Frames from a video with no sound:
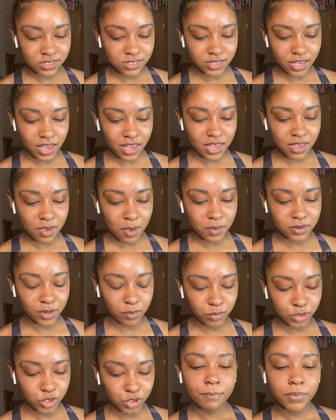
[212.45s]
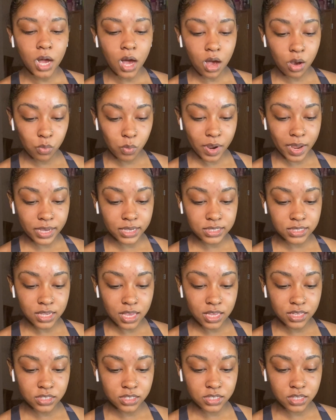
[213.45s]
Set, number 2, hot wax
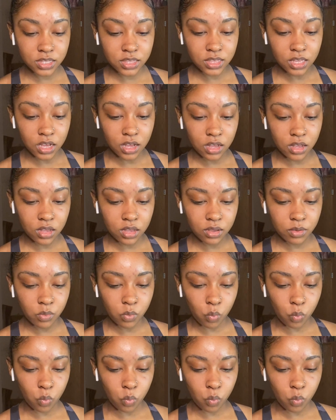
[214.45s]
into the